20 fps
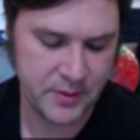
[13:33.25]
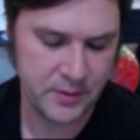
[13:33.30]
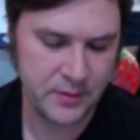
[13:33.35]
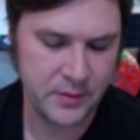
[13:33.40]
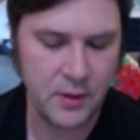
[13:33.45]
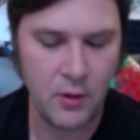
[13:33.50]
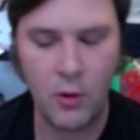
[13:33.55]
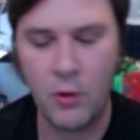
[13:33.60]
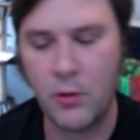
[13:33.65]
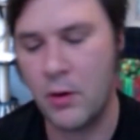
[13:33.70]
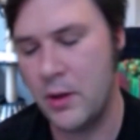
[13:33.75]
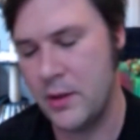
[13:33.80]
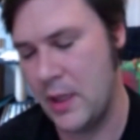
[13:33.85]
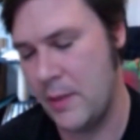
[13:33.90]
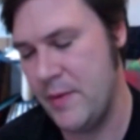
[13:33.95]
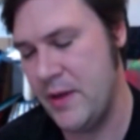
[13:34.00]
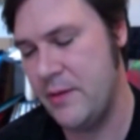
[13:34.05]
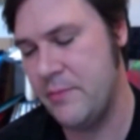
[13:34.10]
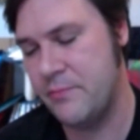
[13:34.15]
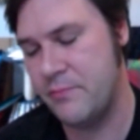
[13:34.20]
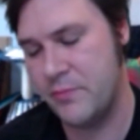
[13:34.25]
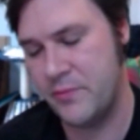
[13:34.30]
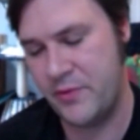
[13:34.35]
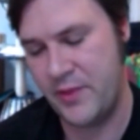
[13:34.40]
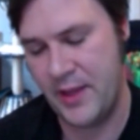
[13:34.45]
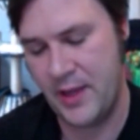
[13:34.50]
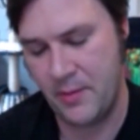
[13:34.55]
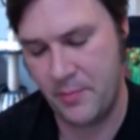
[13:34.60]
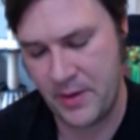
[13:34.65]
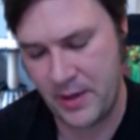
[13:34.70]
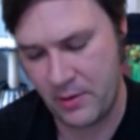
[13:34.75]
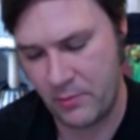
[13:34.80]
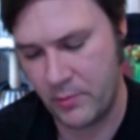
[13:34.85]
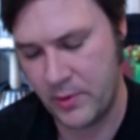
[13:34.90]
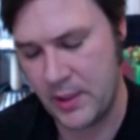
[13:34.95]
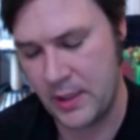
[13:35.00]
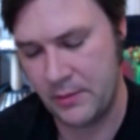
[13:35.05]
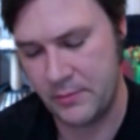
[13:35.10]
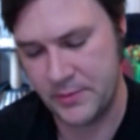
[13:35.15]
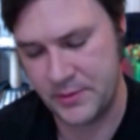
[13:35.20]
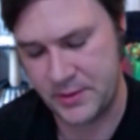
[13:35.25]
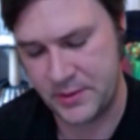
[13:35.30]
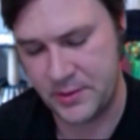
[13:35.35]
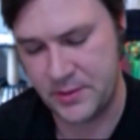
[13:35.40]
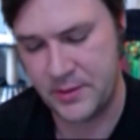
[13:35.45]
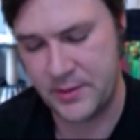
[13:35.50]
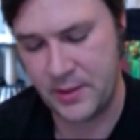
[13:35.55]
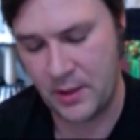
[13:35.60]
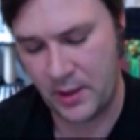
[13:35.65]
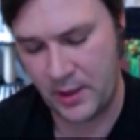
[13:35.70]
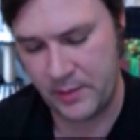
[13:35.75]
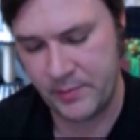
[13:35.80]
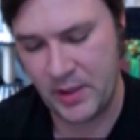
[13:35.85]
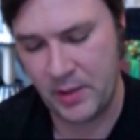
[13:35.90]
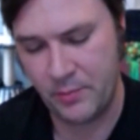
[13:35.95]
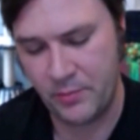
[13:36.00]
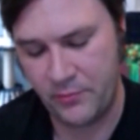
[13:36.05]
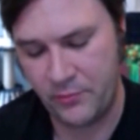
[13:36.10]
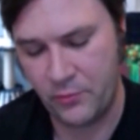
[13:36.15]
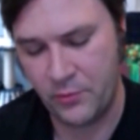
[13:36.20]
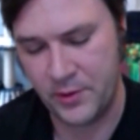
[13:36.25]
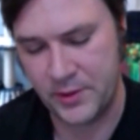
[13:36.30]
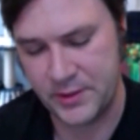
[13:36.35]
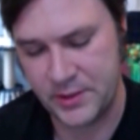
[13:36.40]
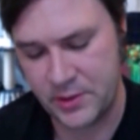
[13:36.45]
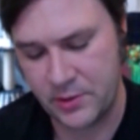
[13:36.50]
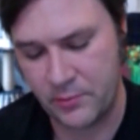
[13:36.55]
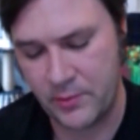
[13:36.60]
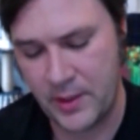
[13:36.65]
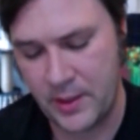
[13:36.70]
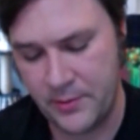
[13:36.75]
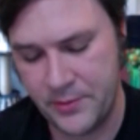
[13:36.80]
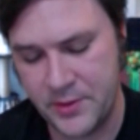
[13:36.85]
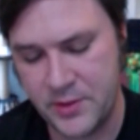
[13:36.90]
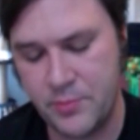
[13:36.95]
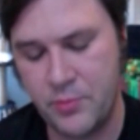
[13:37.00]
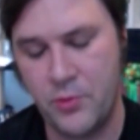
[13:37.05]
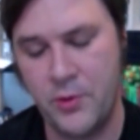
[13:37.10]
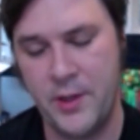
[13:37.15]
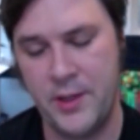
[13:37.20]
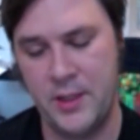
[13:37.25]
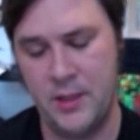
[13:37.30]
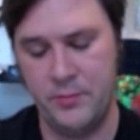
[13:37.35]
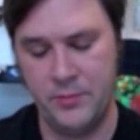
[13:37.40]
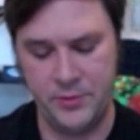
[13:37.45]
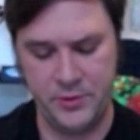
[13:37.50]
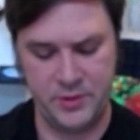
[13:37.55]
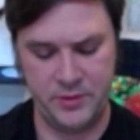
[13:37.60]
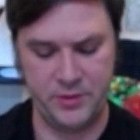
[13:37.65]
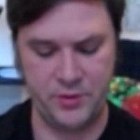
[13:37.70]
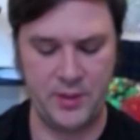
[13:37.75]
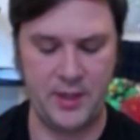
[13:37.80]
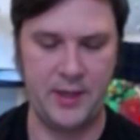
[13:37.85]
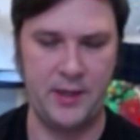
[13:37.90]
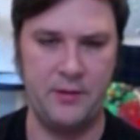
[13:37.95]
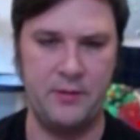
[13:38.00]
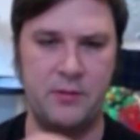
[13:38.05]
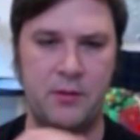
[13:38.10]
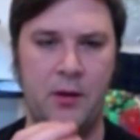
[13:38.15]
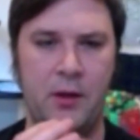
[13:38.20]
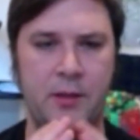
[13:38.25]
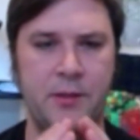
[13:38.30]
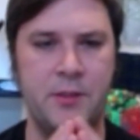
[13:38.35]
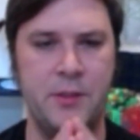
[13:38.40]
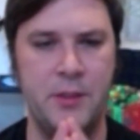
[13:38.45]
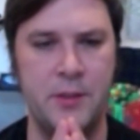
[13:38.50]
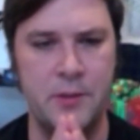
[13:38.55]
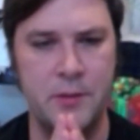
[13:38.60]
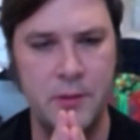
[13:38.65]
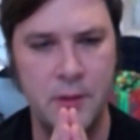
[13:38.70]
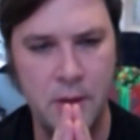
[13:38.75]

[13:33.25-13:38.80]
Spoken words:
Let me think about what I was talking about before, because it's around this point and I'm losing track of thoughts here.